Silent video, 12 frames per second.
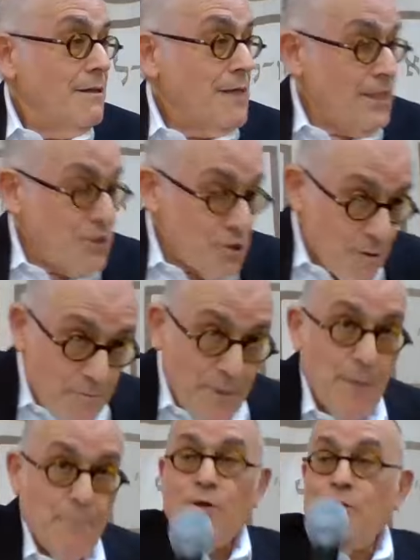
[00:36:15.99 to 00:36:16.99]
They should
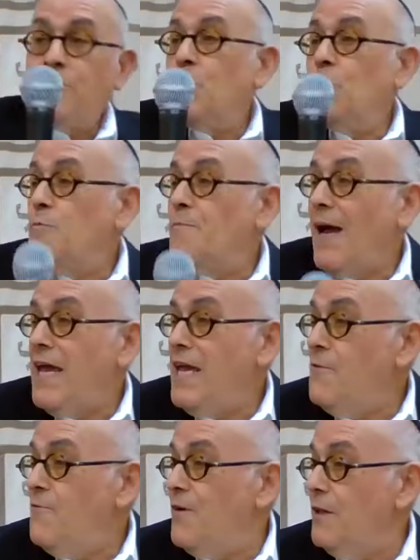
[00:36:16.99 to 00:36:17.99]
be pursued
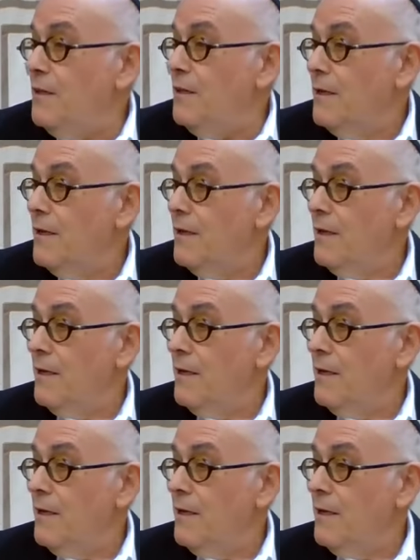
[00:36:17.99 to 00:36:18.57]
by evil.